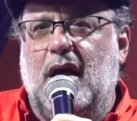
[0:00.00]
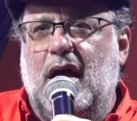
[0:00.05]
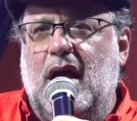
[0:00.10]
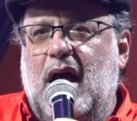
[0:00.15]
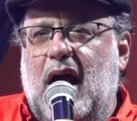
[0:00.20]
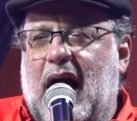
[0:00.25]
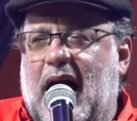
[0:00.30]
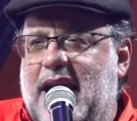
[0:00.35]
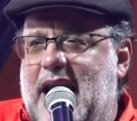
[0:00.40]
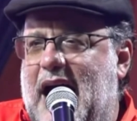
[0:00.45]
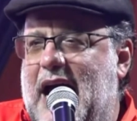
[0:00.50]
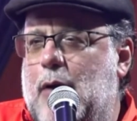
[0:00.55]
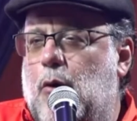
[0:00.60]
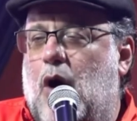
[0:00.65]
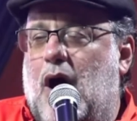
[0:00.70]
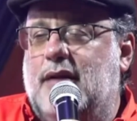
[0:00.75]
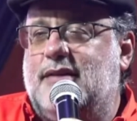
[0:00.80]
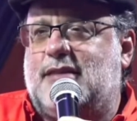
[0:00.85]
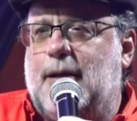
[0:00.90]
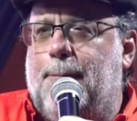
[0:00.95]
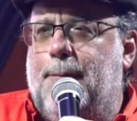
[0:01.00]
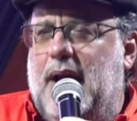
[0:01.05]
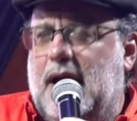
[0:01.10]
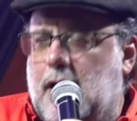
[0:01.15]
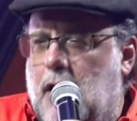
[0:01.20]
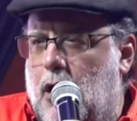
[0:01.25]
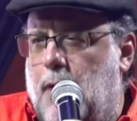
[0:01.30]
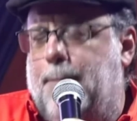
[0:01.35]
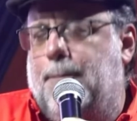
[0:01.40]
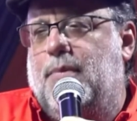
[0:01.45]
And I want to big
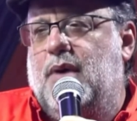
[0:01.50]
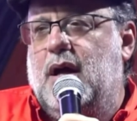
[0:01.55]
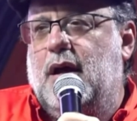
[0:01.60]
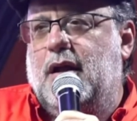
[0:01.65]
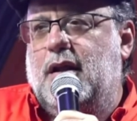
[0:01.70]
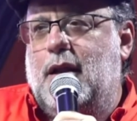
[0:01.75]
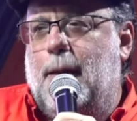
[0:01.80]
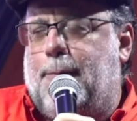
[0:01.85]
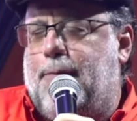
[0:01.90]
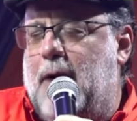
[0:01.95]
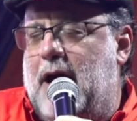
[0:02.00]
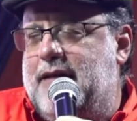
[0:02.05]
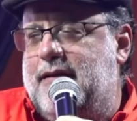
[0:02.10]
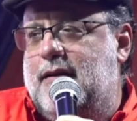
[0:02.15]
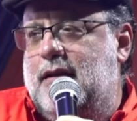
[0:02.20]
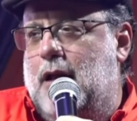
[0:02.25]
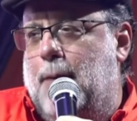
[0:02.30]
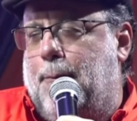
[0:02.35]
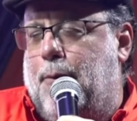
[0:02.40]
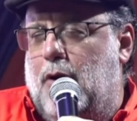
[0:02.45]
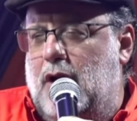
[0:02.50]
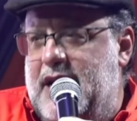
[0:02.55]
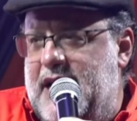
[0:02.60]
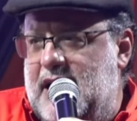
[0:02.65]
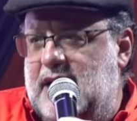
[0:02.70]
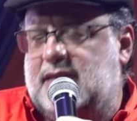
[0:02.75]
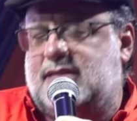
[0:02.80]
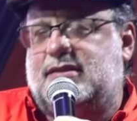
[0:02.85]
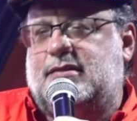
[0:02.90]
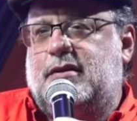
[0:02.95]
up the
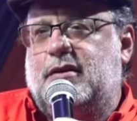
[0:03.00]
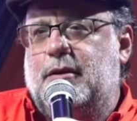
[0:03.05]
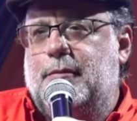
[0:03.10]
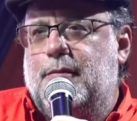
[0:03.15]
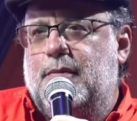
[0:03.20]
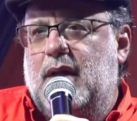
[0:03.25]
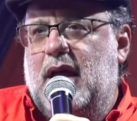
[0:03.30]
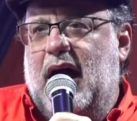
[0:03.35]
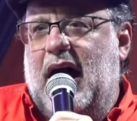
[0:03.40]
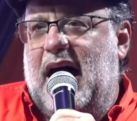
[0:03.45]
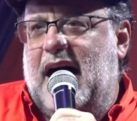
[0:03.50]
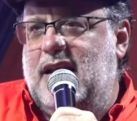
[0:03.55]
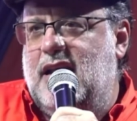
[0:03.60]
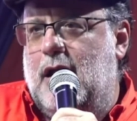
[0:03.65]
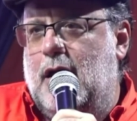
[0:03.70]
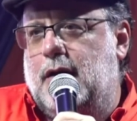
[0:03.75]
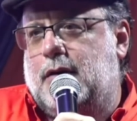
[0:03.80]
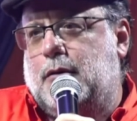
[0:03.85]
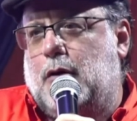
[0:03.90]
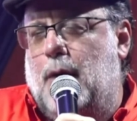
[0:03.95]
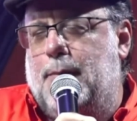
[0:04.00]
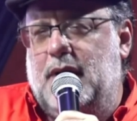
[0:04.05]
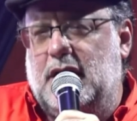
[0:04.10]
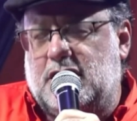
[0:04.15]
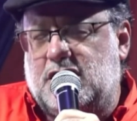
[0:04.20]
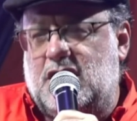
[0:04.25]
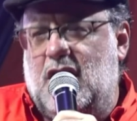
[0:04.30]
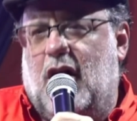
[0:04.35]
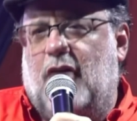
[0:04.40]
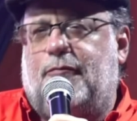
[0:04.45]
police and the
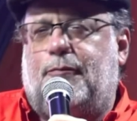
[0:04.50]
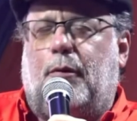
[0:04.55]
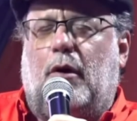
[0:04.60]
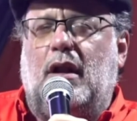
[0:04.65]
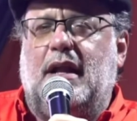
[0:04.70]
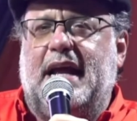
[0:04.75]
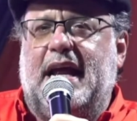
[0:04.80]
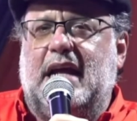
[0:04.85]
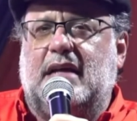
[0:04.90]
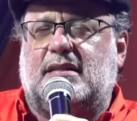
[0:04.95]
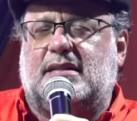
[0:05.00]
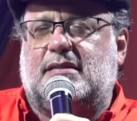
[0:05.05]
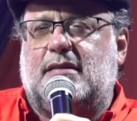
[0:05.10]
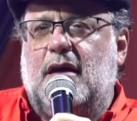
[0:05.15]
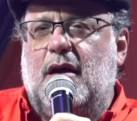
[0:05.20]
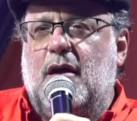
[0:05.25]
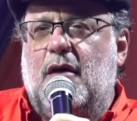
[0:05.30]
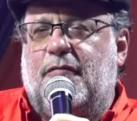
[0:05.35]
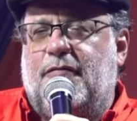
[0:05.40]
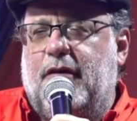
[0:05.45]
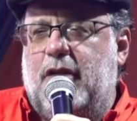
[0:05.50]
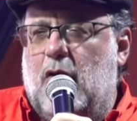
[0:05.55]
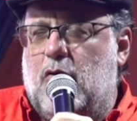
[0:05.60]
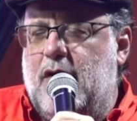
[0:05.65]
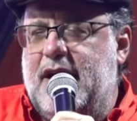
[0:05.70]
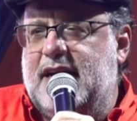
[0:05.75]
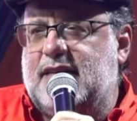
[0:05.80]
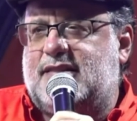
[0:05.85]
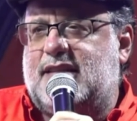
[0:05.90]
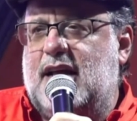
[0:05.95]
Commissioner of Police for the
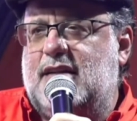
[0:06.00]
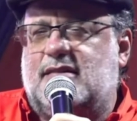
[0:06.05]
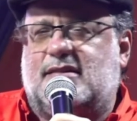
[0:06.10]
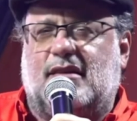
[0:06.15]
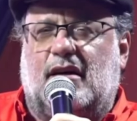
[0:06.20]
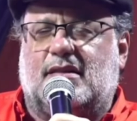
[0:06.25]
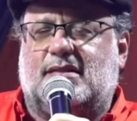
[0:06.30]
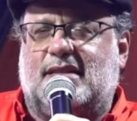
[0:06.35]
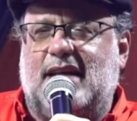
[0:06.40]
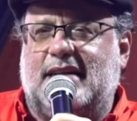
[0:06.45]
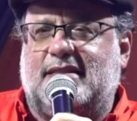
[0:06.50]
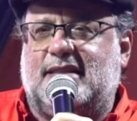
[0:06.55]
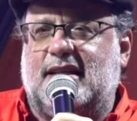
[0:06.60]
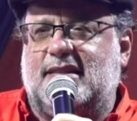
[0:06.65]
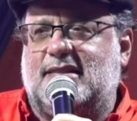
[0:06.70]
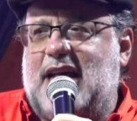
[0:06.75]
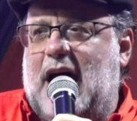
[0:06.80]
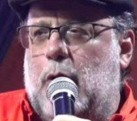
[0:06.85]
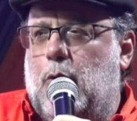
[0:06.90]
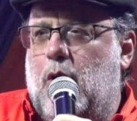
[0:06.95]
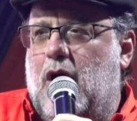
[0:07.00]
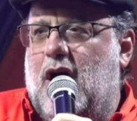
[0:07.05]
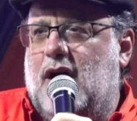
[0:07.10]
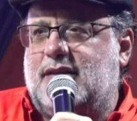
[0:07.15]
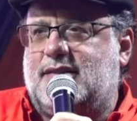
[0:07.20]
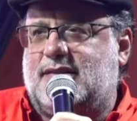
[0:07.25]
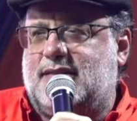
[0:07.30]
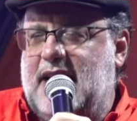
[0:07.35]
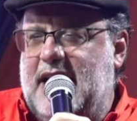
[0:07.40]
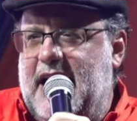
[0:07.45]
recent successes that we are
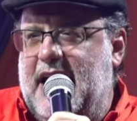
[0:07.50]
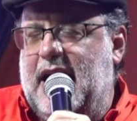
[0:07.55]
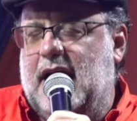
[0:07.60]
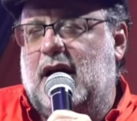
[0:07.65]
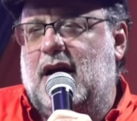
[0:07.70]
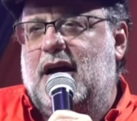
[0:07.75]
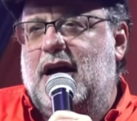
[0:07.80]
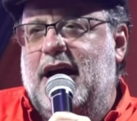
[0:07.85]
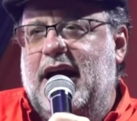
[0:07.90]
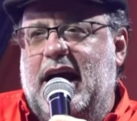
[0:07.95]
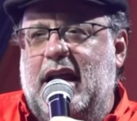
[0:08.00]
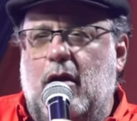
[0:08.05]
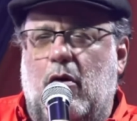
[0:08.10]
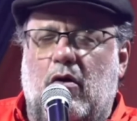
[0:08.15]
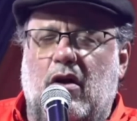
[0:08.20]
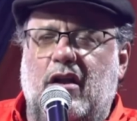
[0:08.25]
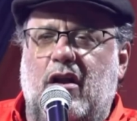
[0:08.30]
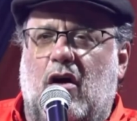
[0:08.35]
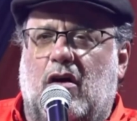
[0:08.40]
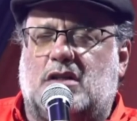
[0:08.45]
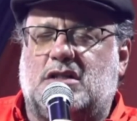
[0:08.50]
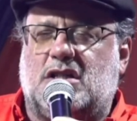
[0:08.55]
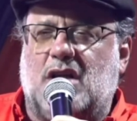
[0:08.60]
seeing in the reduction